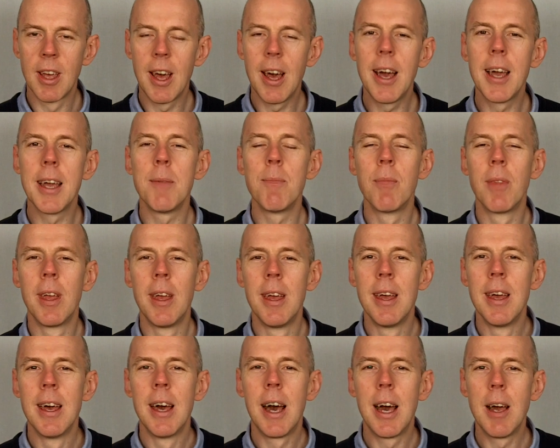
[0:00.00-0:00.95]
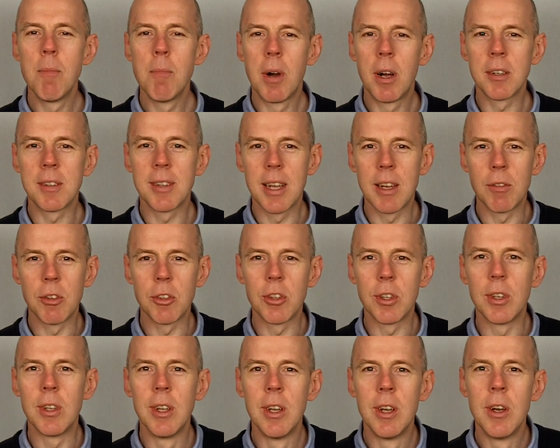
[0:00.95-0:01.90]
Hi, I'm Mark
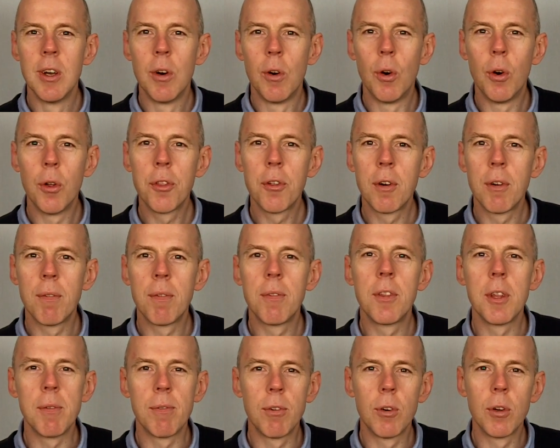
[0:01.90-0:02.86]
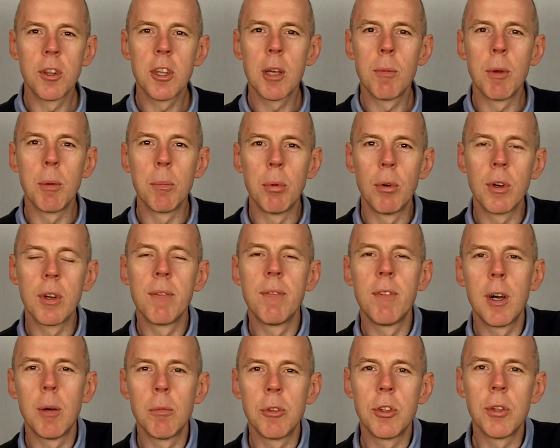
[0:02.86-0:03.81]
Davison, author of the forthcoming book
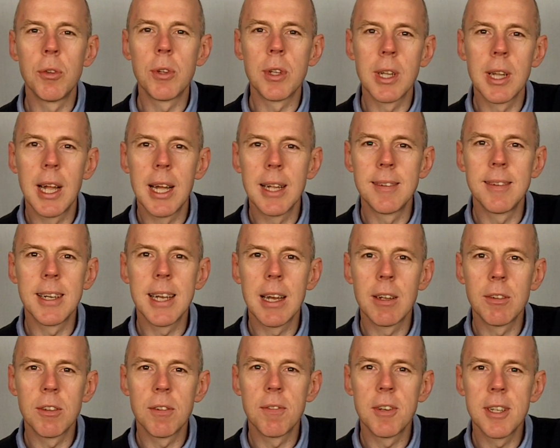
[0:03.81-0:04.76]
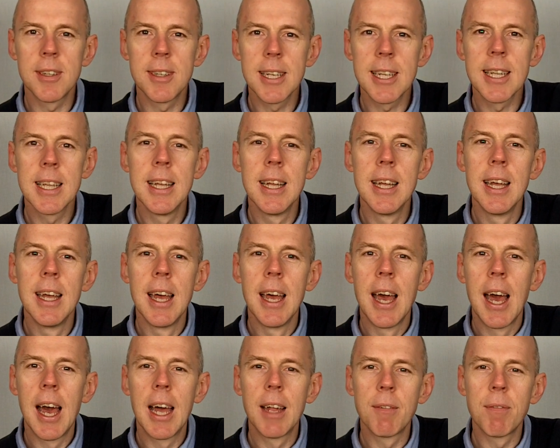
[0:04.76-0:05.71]
Pharmaceutical Anti-Counterfeiting
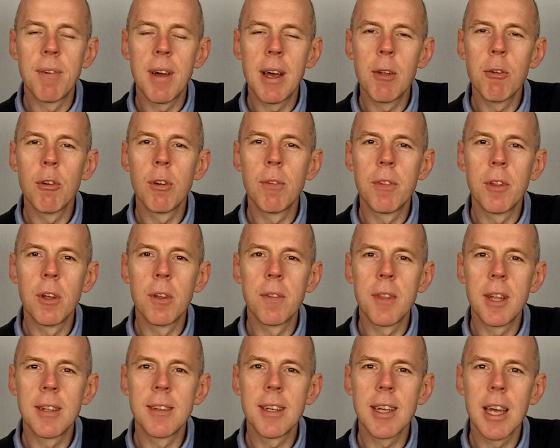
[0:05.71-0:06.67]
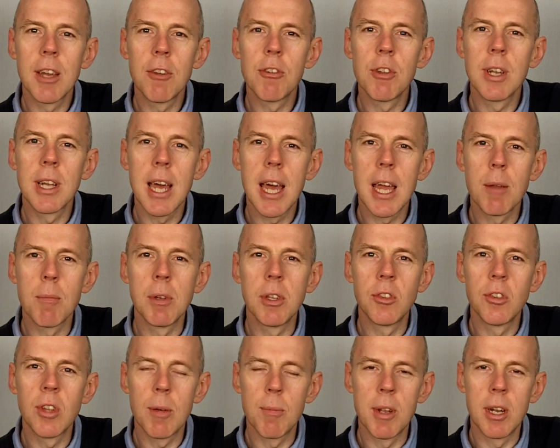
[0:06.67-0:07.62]
and founder of the Authentication
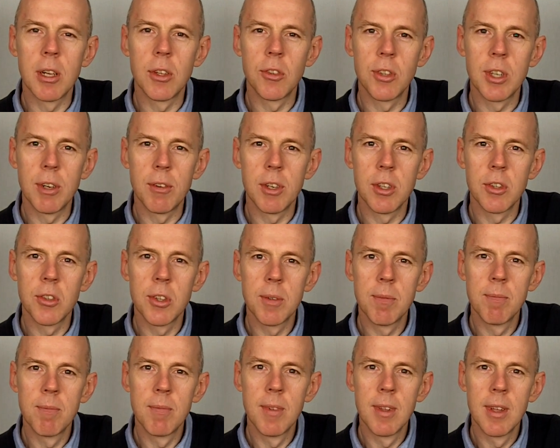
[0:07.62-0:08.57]
Academy seminar series.